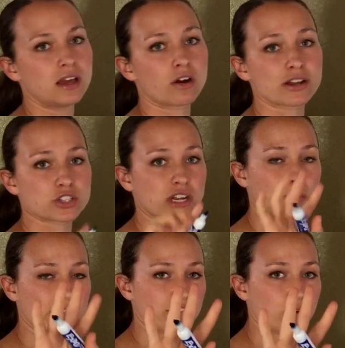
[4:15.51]
All right, so
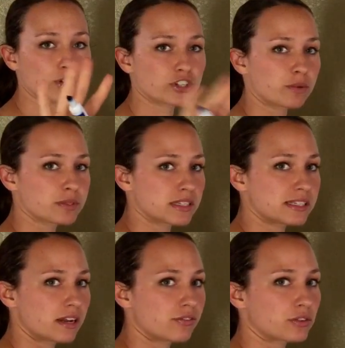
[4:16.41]
now we have 4 terms
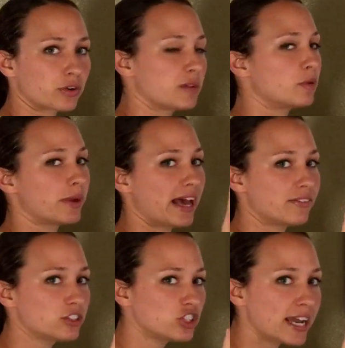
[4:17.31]
instead of 3, but we
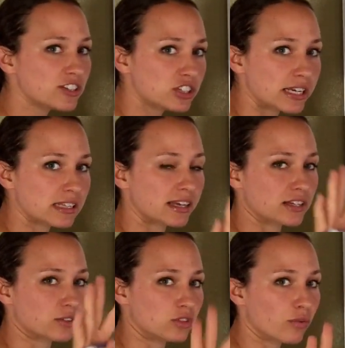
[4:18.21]
haven't changed
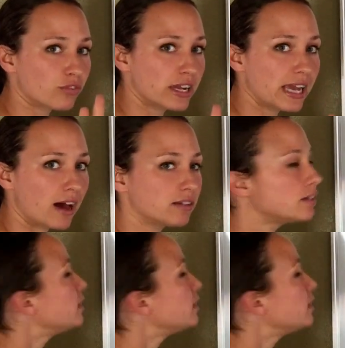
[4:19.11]
anything, so don't freak out.